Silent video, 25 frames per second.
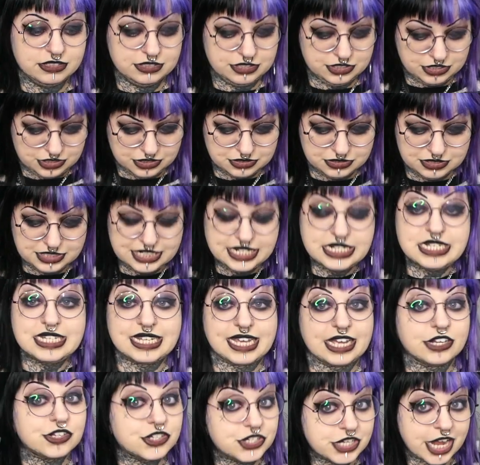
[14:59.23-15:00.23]
you need to
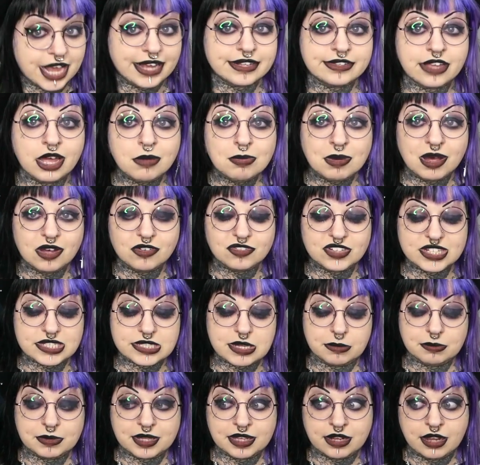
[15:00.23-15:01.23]
get checked up after
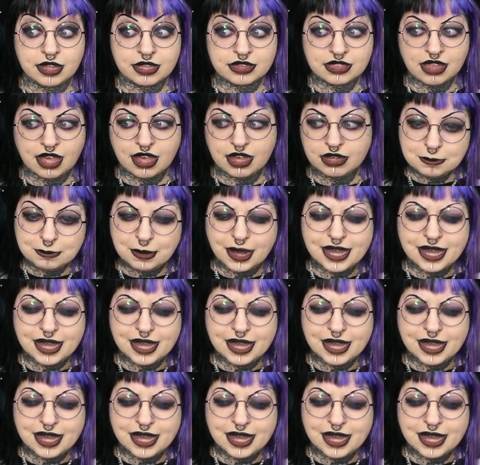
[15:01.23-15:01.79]
something like that.